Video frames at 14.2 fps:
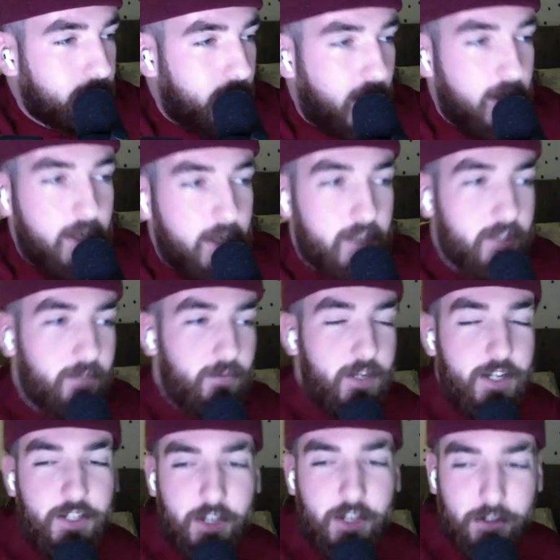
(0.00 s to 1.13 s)
They need to
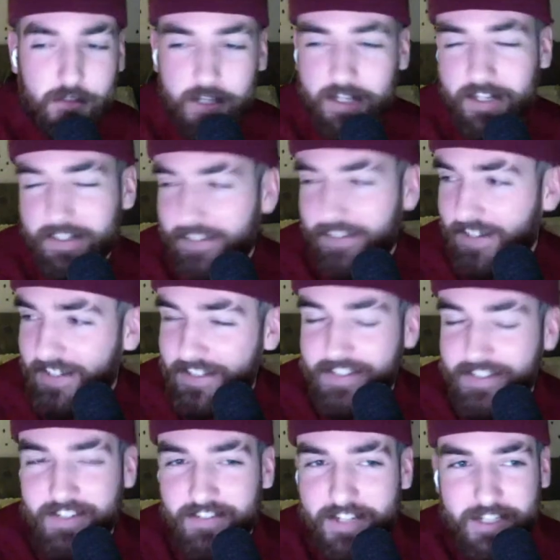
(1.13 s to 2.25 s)
re-show that. They need to
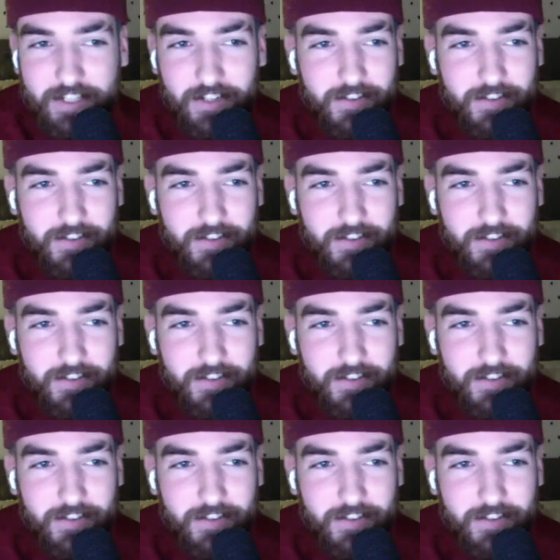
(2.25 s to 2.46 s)
re-show